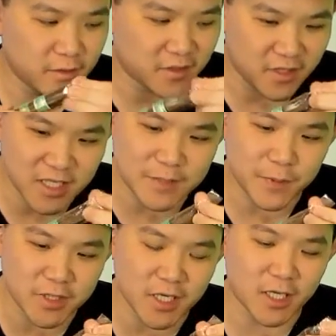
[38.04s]
this
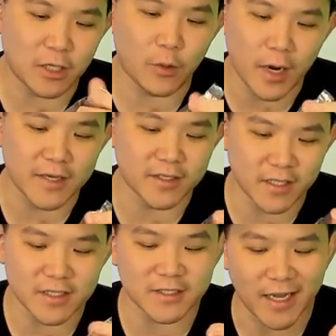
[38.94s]
particular one, they
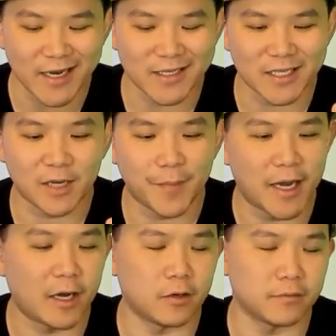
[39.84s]
didn't say anything
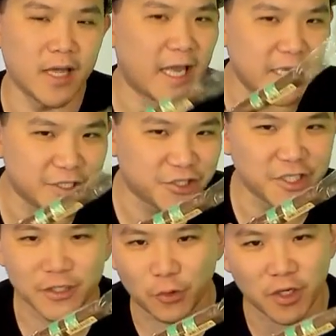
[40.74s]
about
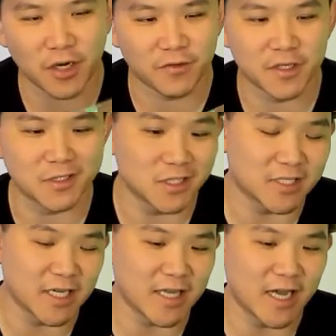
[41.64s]
aging or whatever. Just
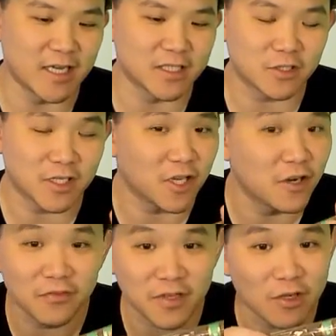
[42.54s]
say that it's
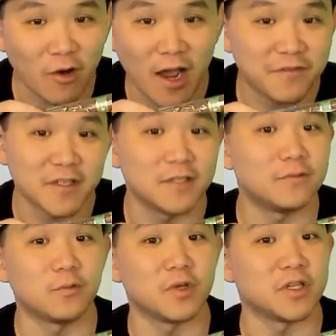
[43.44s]
carefully crafted
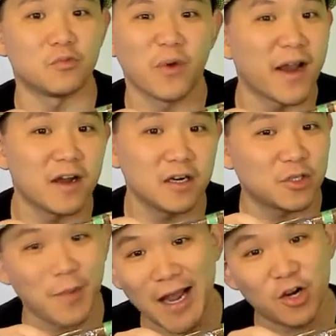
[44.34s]
with the rare
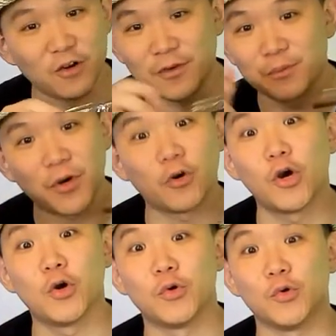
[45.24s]
tobacco from
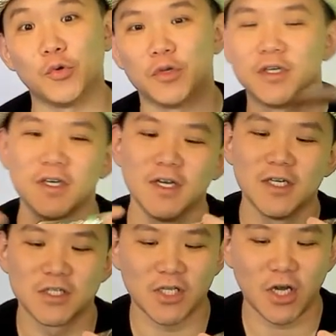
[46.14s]
Peru.
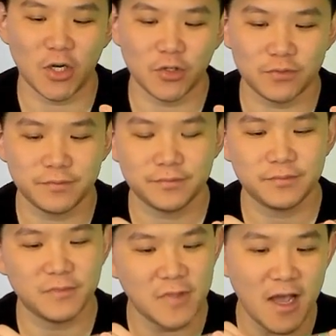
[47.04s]
So,
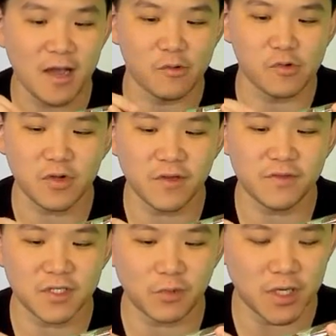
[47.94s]
yeah, we'll give
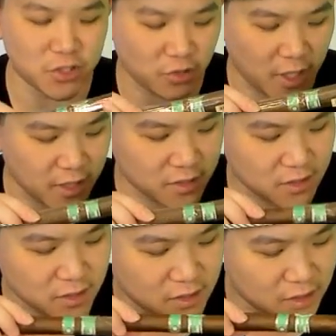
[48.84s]
this one a try and
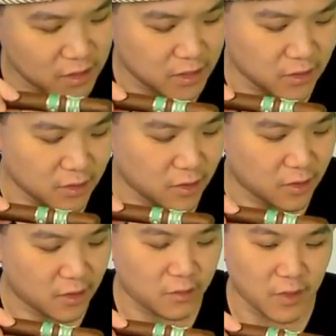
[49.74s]
see, see, you
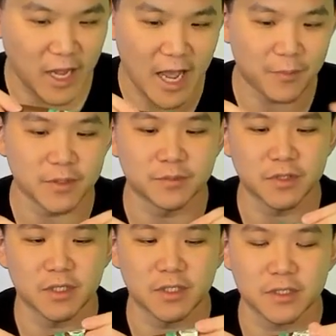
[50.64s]
know, what happened,
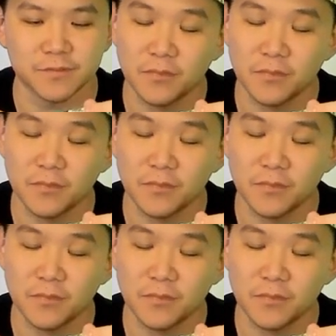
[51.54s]
because